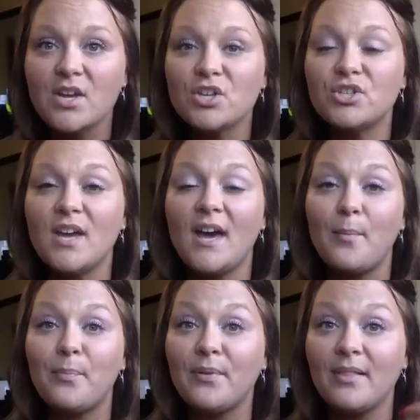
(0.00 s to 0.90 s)
she had a
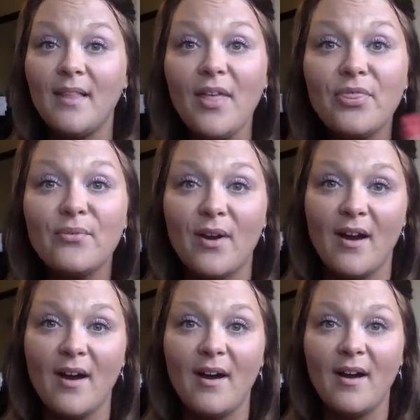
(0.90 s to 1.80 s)
plethora
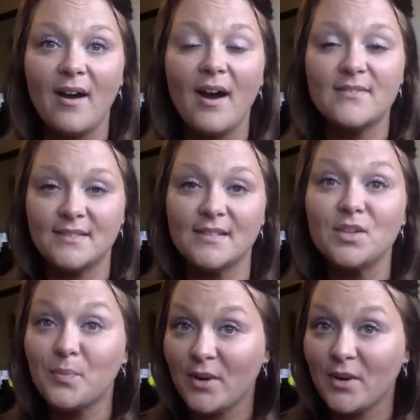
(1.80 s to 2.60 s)
of sizzle